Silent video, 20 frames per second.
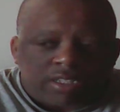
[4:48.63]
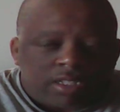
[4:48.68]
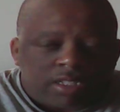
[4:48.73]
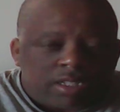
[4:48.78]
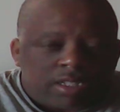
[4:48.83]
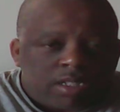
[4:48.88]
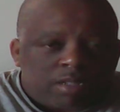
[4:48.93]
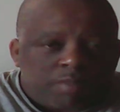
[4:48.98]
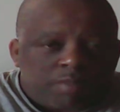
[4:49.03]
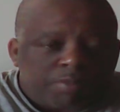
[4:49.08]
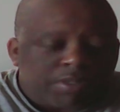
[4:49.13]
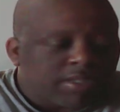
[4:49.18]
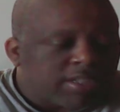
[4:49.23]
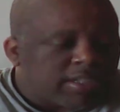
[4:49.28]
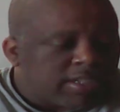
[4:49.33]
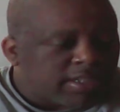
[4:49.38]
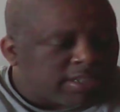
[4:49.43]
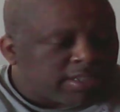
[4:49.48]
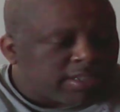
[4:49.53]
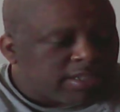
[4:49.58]
because
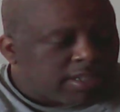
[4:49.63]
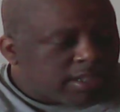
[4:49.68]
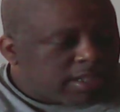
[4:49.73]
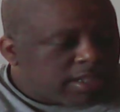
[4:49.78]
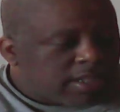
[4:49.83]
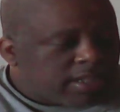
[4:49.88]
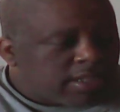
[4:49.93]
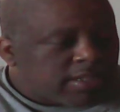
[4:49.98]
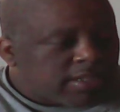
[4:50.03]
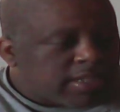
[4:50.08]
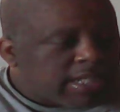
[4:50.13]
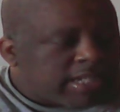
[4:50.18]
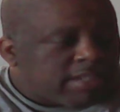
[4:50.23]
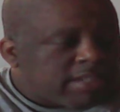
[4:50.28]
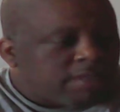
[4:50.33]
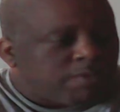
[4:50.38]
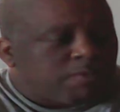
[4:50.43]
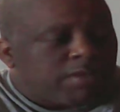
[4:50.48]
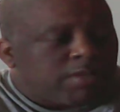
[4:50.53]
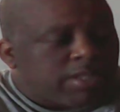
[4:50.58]
they didn't
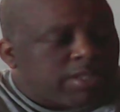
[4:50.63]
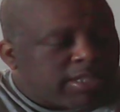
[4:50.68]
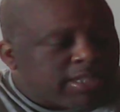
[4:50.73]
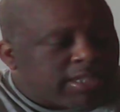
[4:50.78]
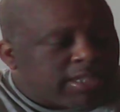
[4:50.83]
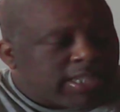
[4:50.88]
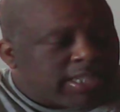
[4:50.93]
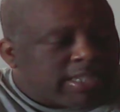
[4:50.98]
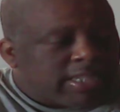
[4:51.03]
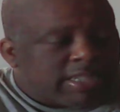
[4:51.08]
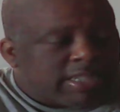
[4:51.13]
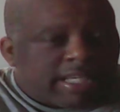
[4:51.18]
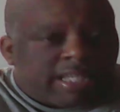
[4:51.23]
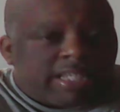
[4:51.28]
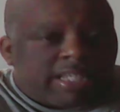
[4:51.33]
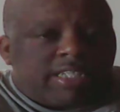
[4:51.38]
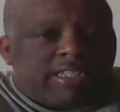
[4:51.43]
really engage.